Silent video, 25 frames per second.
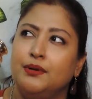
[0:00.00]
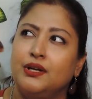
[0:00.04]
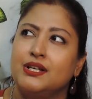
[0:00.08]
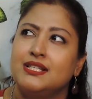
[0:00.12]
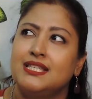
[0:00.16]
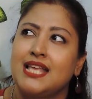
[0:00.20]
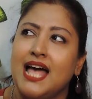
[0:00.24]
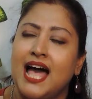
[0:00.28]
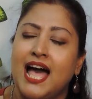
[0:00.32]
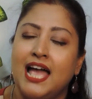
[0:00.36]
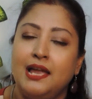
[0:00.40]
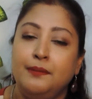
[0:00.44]

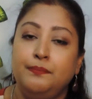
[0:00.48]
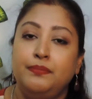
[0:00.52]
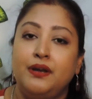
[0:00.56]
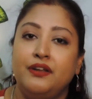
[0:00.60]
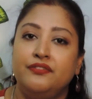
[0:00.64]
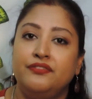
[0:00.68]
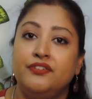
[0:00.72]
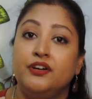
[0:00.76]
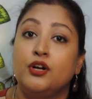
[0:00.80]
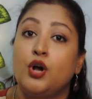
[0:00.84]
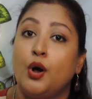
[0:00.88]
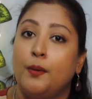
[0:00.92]
because I
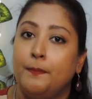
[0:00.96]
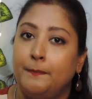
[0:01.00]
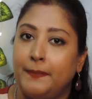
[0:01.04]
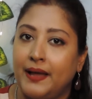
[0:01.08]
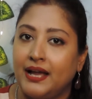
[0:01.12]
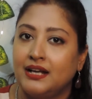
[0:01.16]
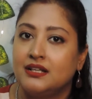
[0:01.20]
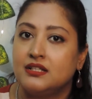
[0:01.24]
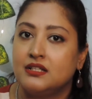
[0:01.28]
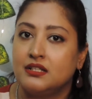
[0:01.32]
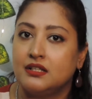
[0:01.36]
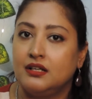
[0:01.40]
prefer
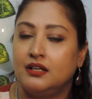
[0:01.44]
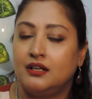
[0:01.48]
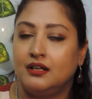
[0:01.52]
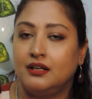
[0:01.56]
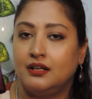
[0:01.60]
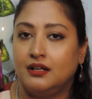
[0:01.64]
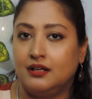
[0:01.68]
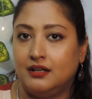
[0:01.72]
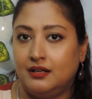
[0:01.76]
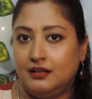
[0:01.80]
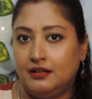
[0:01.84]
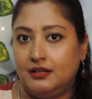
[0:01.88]
compact
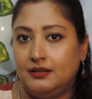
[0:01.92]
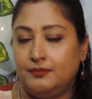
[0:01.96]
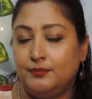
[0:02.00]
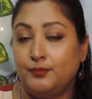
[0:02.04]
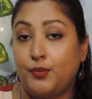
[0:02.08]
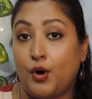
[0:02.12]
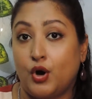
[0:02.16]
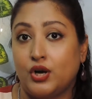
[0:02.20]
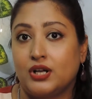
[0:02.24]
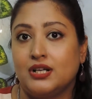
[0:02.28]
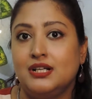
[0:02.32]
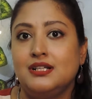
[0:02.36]

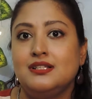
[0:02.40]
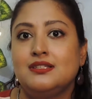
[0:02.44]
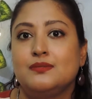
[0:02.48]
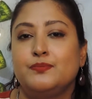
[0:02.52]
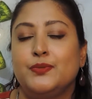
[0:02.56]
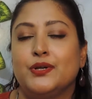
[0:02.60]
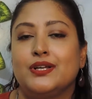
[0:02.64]
bottles,